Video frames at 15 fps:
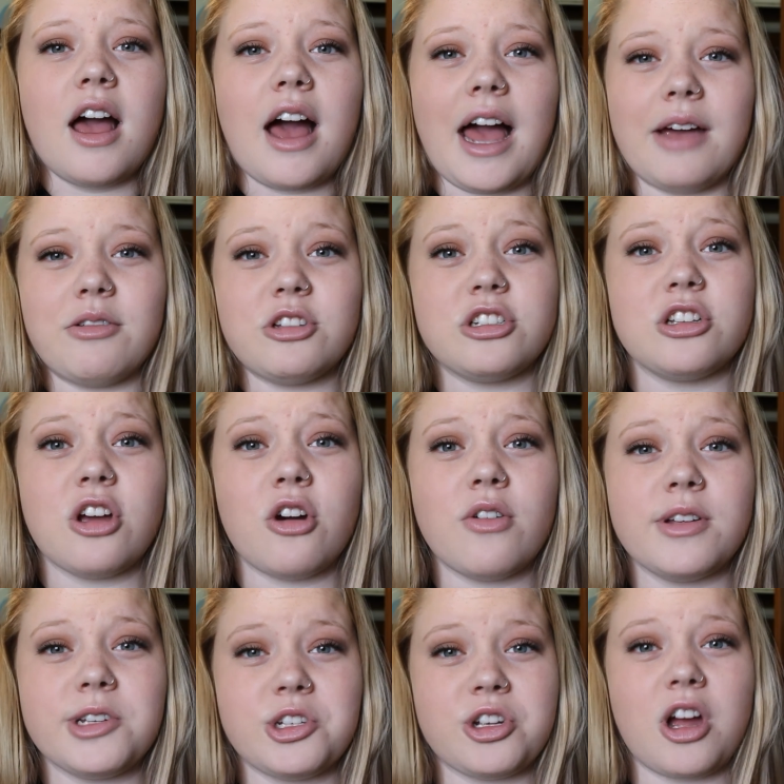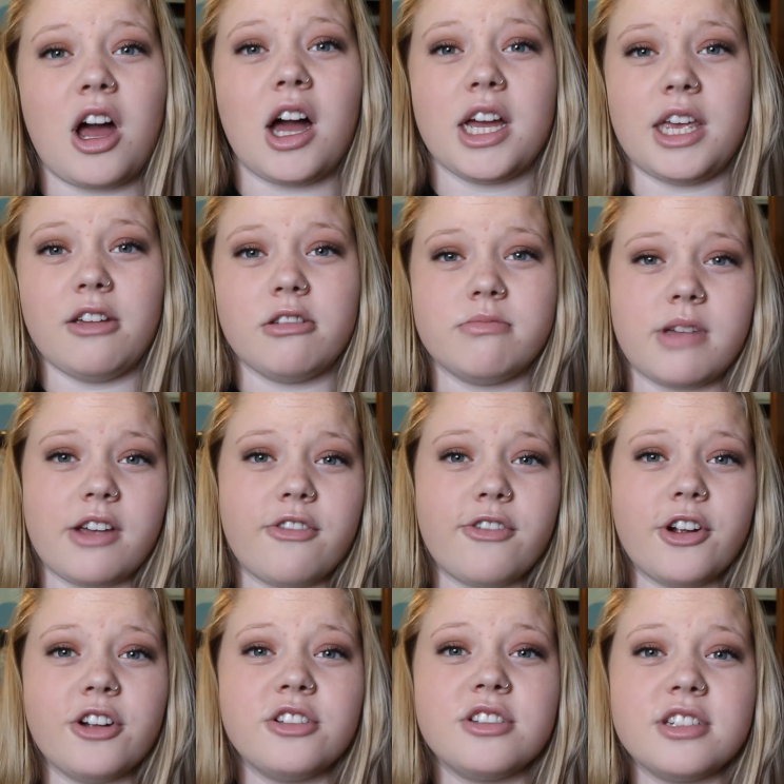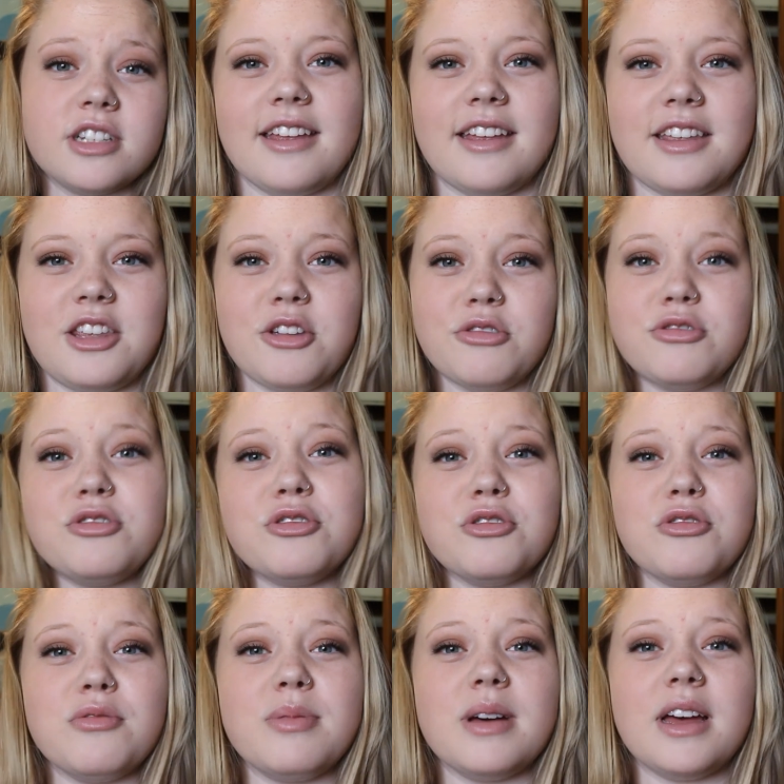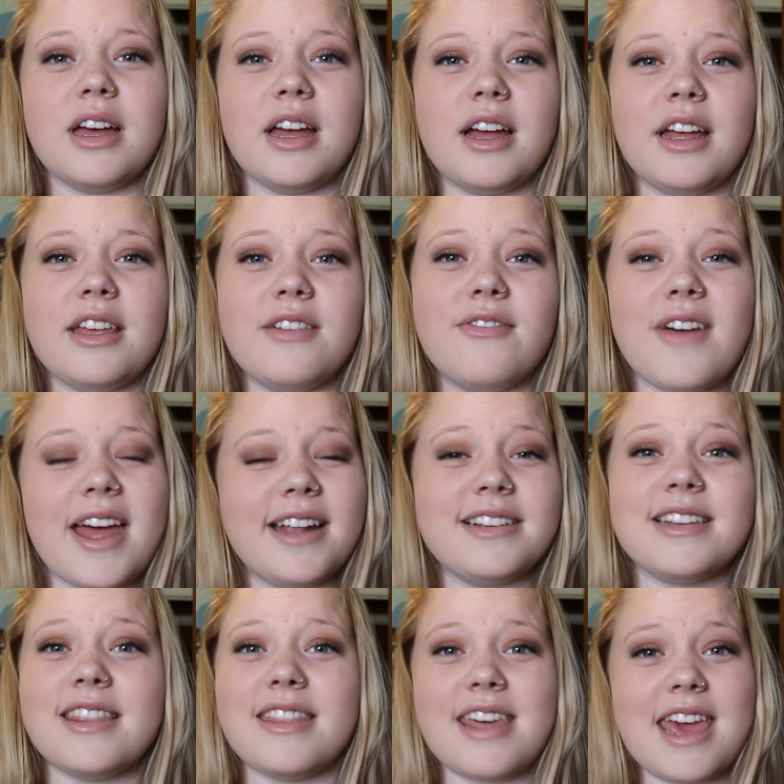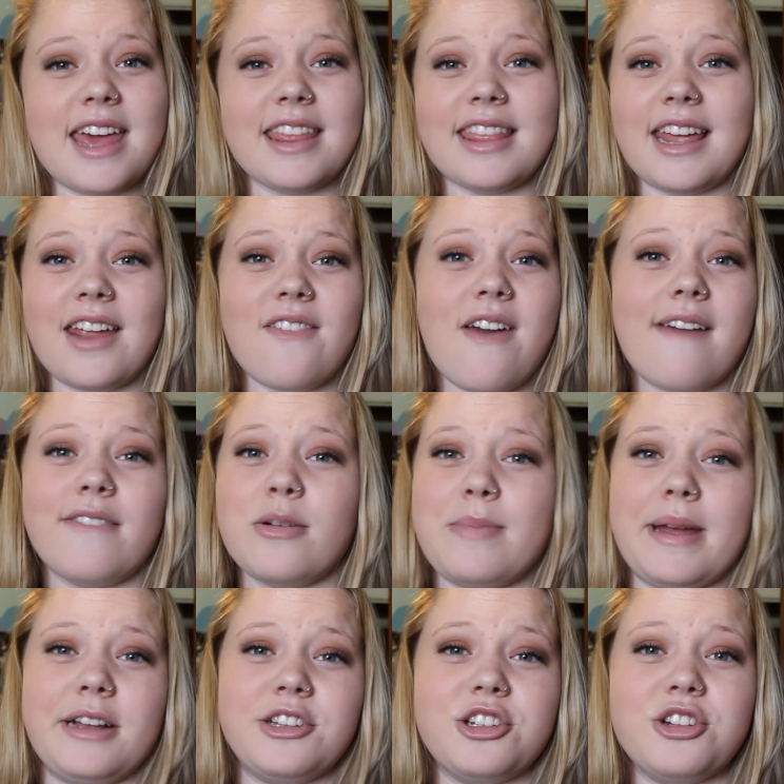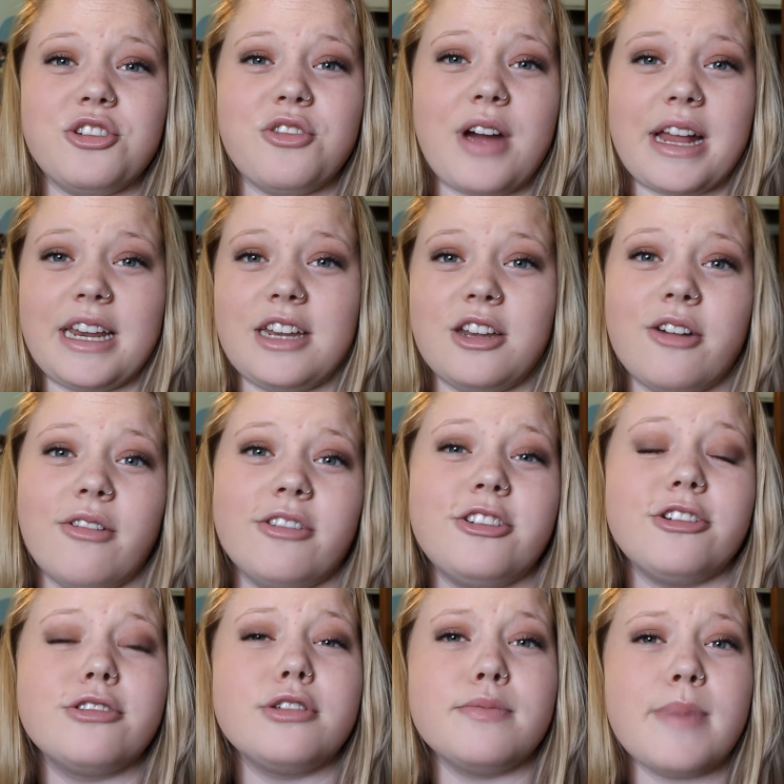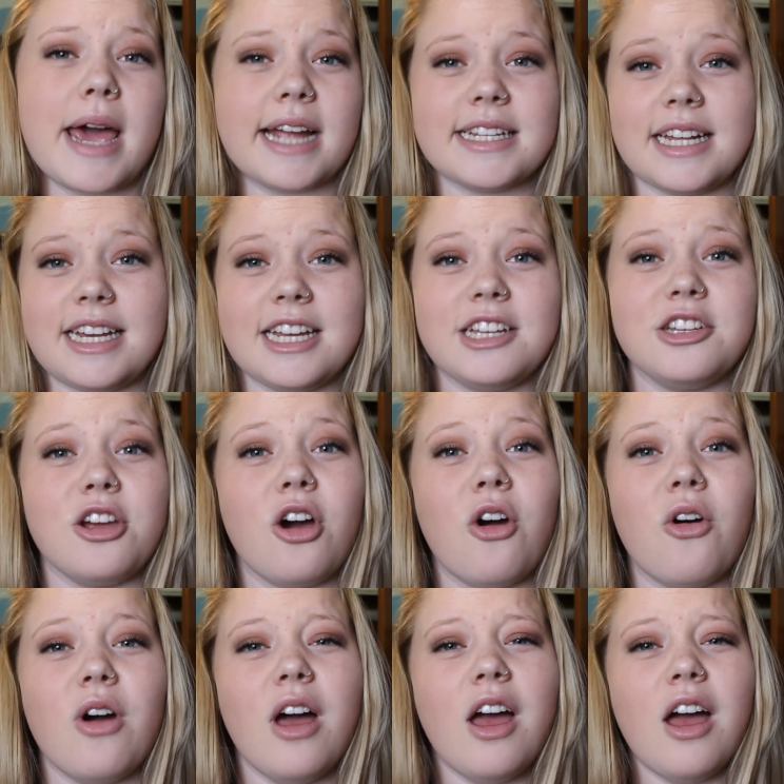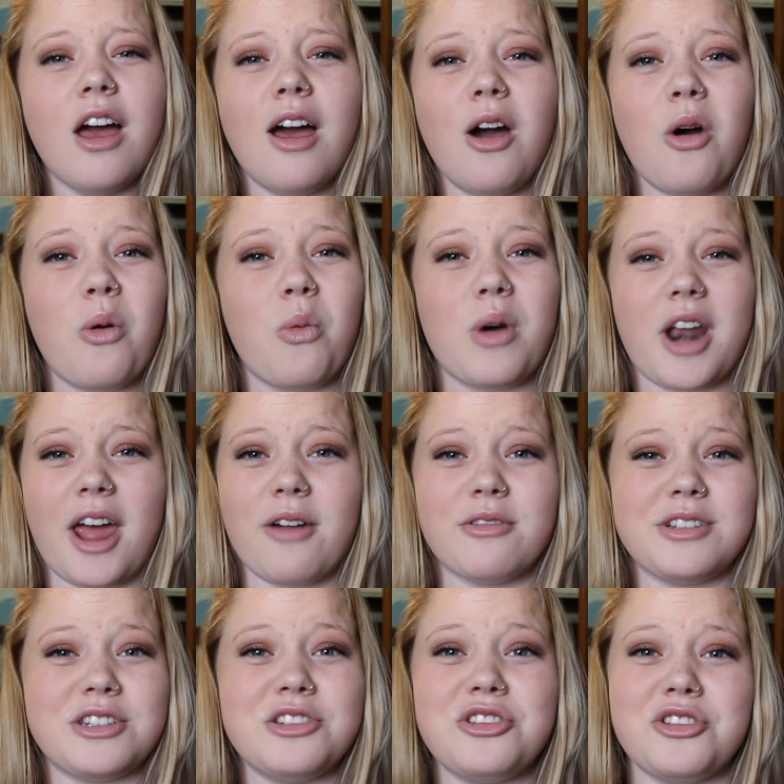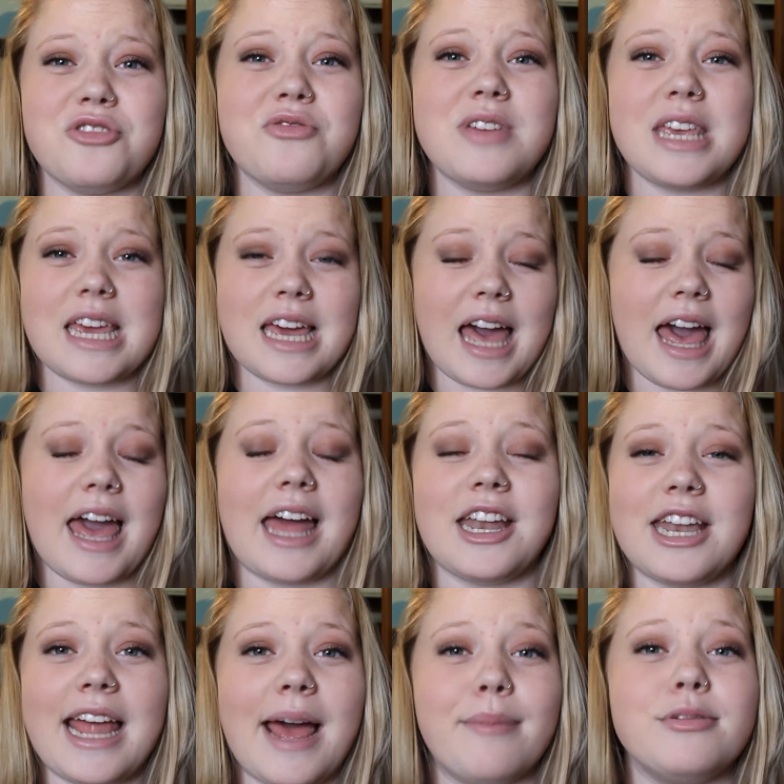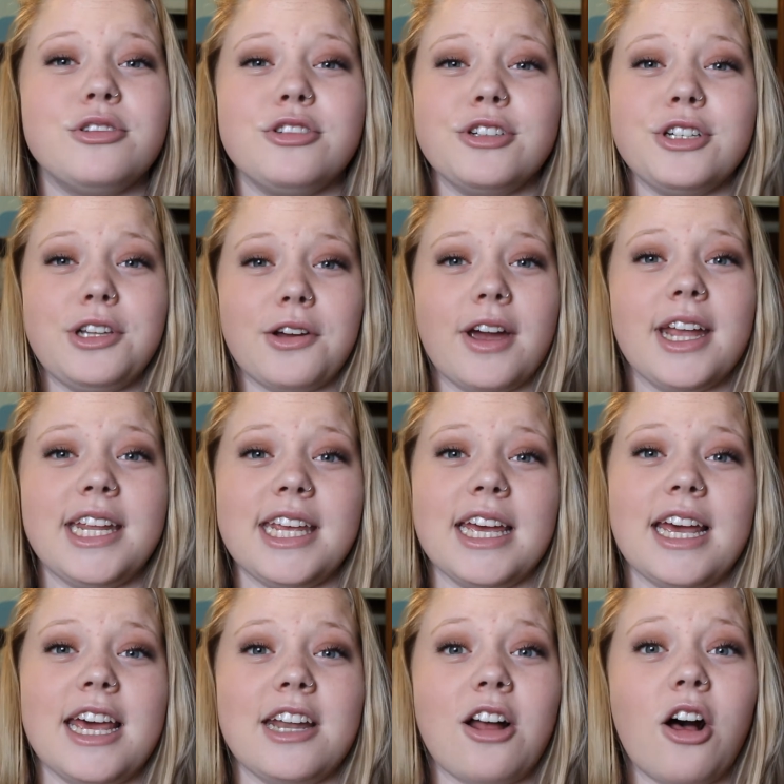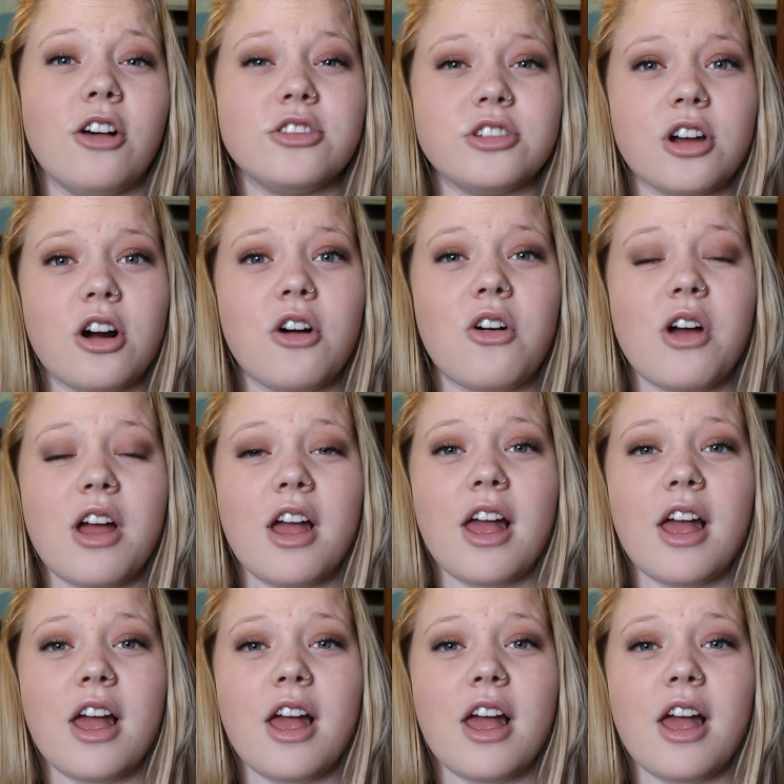I was so in shock. It was my first YouTube event thing that I've ever been to. I didn't know what to expect. I didn't know what I was doing. I had absolutely no idea. And also,